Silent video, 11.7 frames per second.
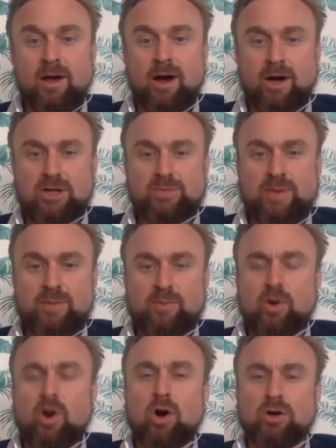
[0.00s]
asked people
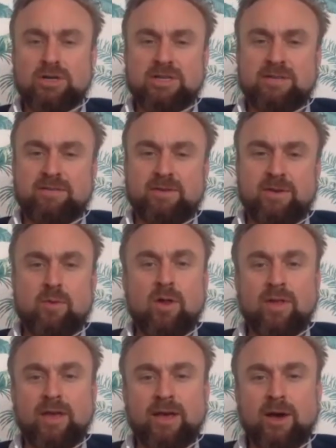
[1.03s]
cognitively what are
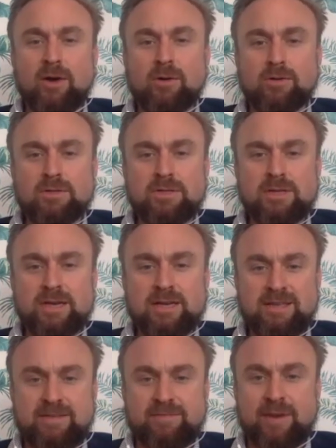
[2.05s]
their goals,
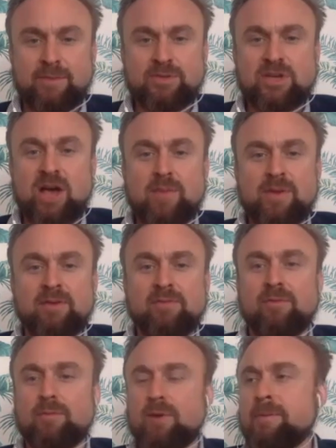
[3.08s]
as if that was coming
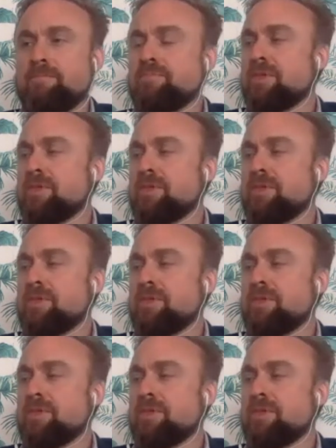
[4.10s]
from a